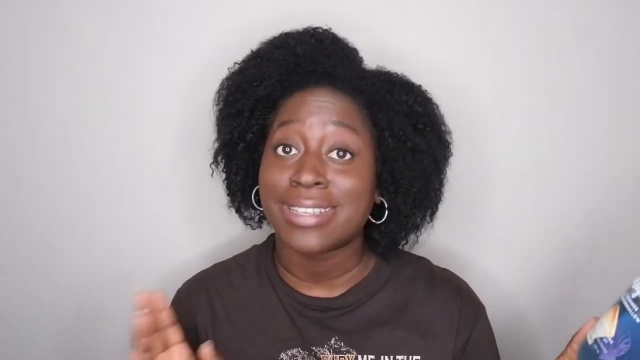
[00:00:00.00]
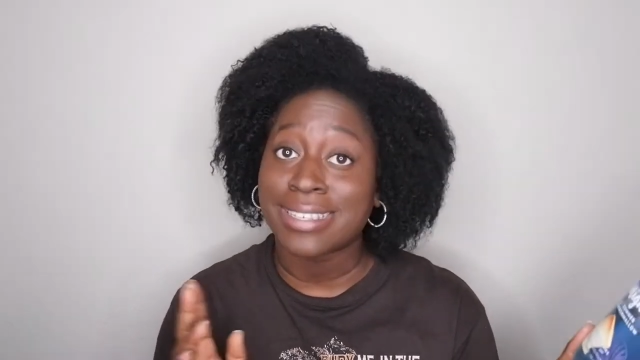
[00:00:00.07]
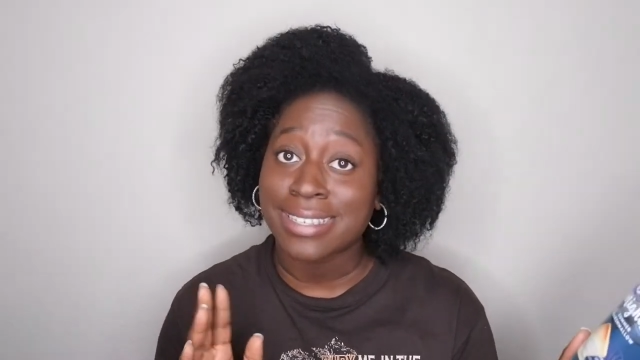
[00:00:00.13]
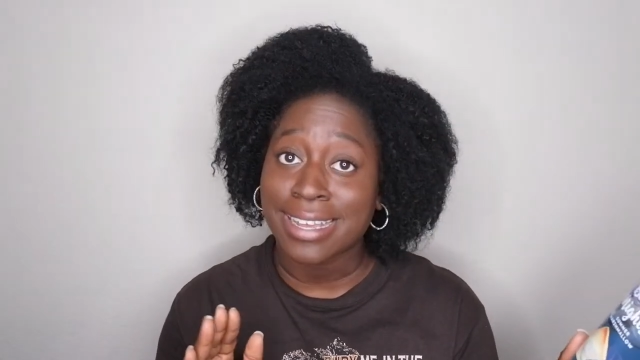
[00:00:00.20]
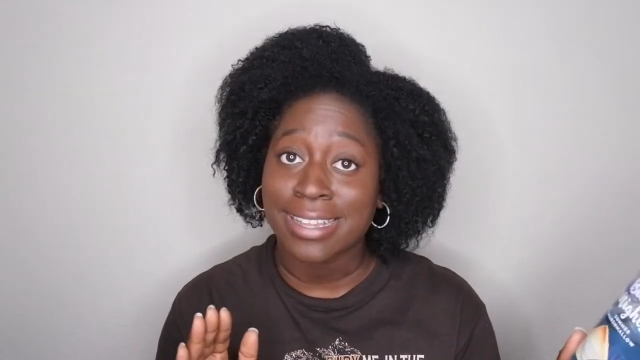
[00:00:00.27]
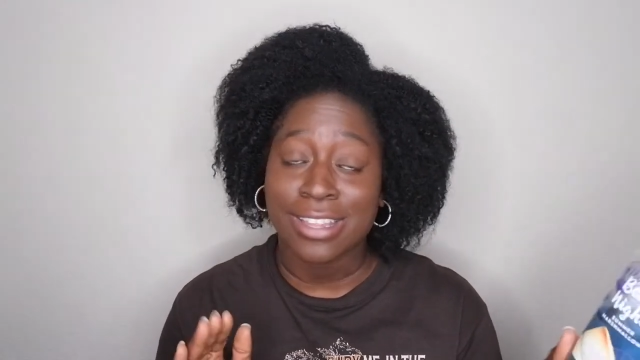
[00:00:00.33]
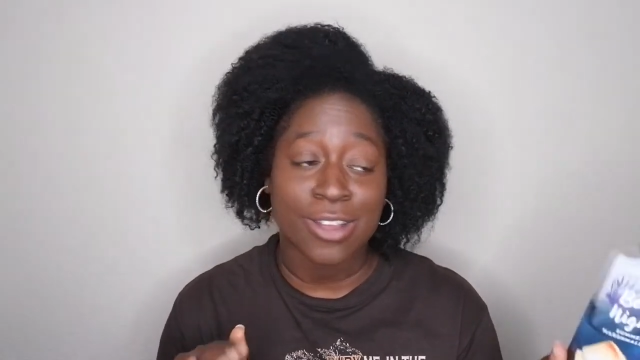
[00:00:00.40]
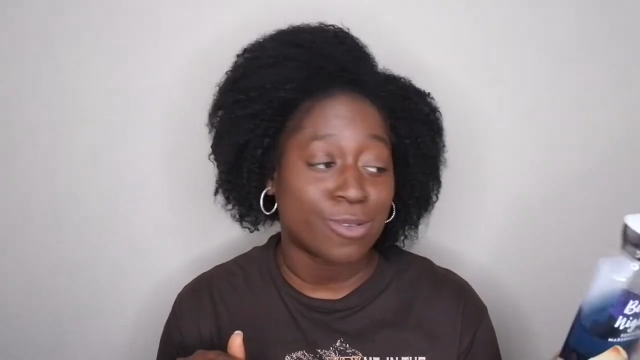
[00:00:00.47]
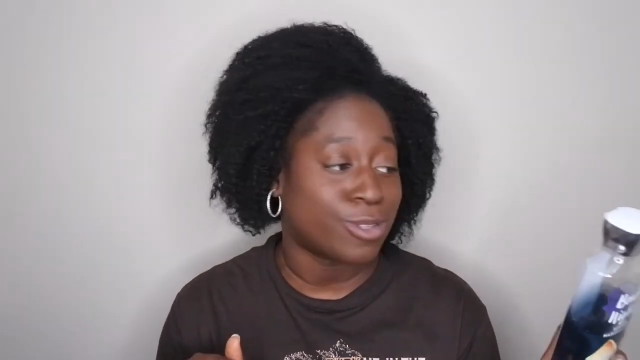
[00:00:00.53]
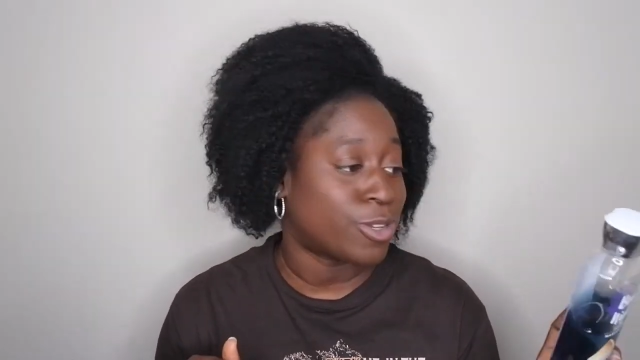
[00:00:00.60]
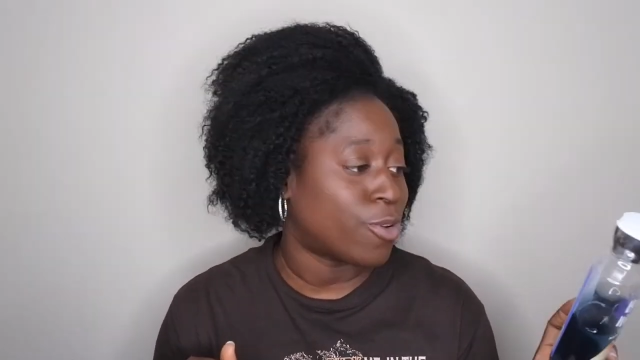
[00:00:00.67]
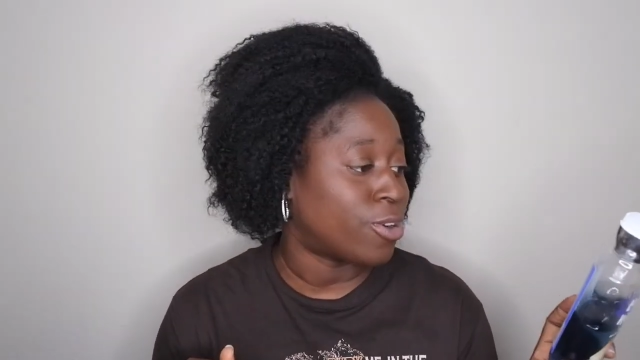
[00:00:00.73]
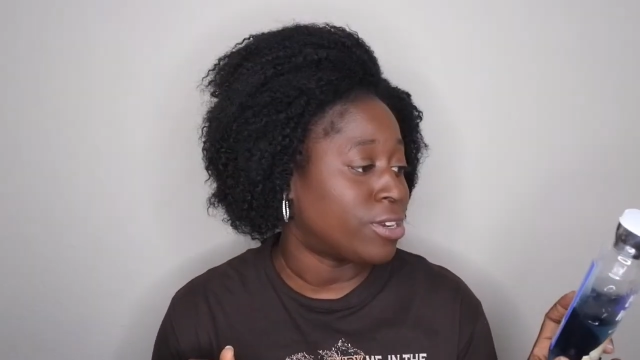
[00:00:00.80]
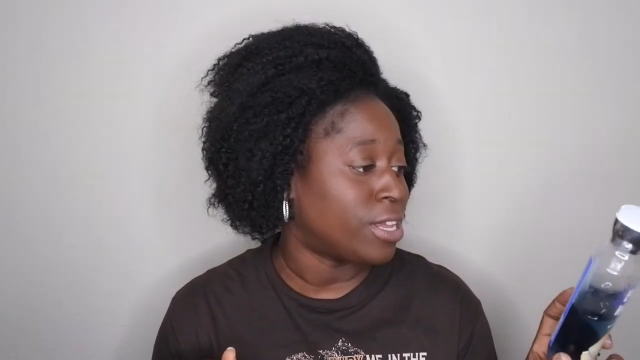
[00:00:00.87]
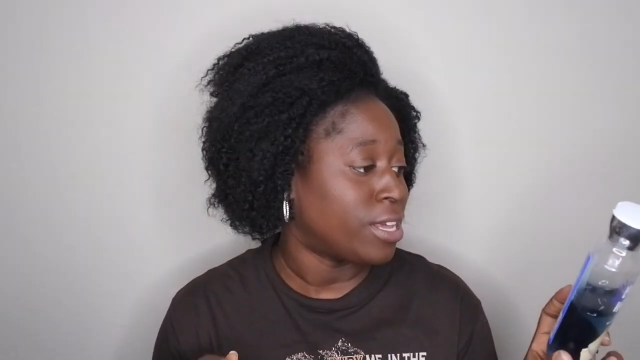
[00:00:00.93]
scent notes
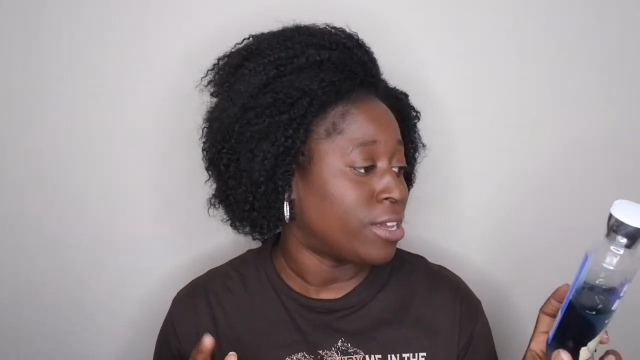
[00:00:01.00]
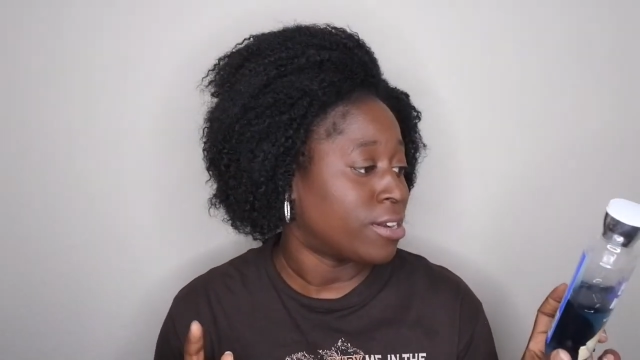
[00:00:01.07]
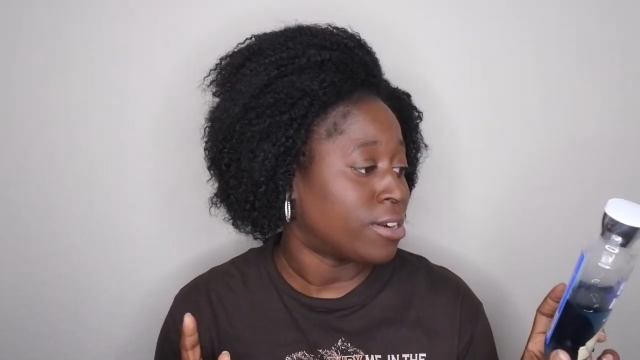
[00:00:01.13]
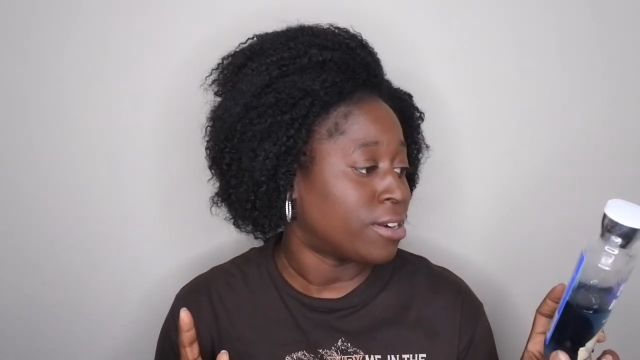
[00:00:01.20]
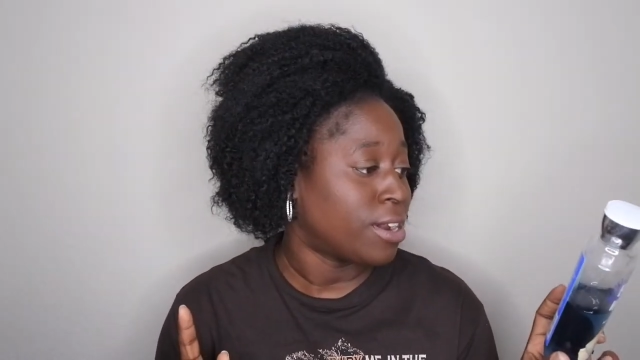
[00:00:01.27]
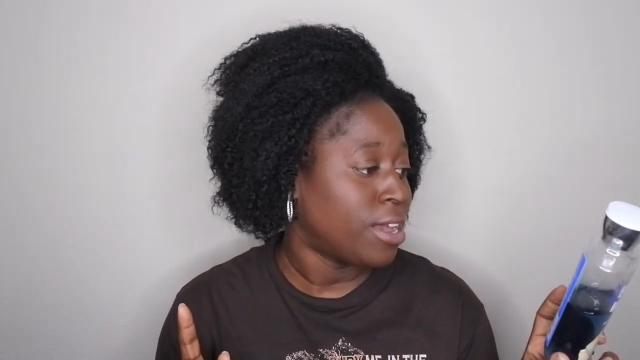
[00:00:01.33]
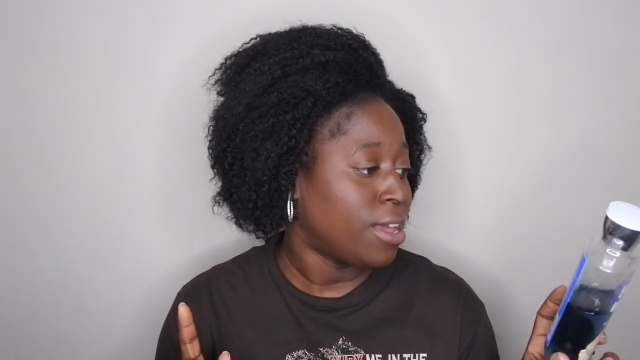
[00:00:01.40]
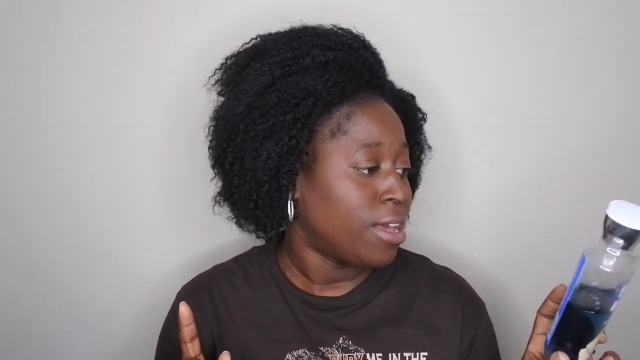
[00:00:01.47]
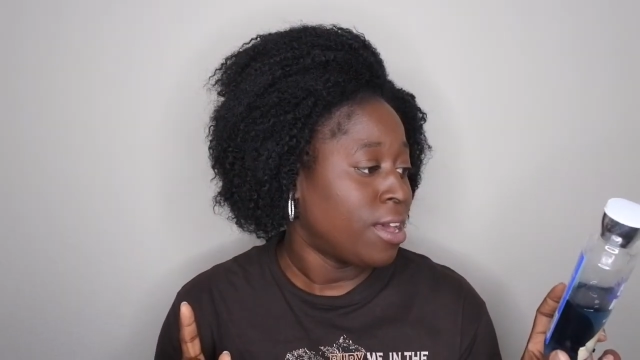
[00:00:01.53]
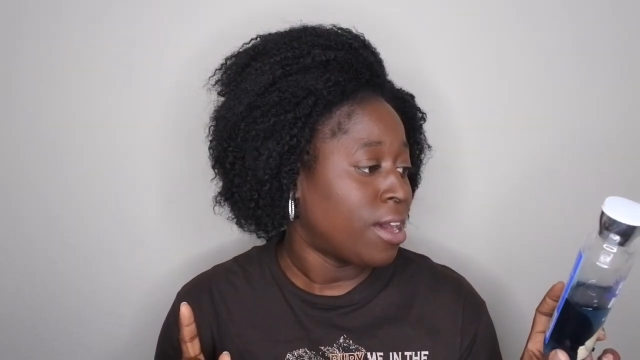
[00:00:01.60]
on here.